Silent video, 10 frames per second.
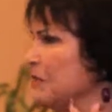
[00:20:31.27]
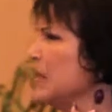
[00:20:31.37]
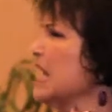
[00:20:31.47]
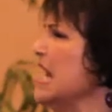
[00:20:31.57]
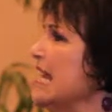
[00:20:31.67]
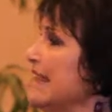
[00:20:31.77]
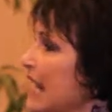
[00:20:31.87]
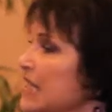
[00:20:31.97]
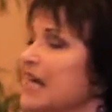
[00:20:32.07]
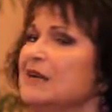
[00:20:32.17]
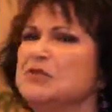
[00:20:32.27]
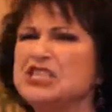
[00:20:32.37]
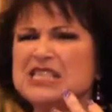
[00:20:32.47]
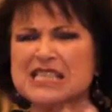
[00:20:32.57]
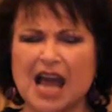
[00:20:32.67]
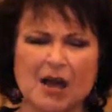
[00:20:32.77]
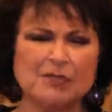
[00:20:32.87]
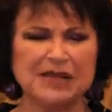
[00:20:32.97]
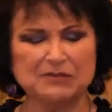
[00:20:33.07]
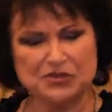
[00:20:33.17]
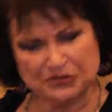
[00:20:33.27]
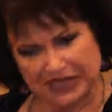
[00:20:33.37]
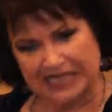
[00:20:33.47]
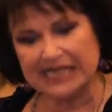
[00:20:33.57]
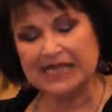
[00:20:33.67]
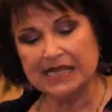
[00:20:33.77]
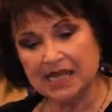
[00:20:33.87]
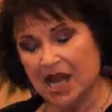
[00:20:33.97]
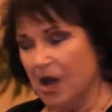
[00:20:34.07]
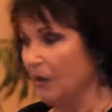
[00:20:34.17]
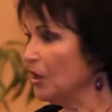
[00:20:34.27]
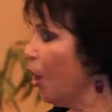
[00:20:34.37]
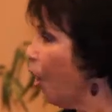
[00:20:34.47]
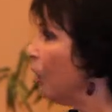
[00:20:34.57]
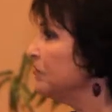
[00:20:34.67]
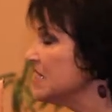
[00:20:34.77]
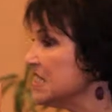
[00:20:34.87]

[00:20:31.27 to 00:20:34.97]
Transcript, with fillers: But that night, I was just up and I was reading. And but all of a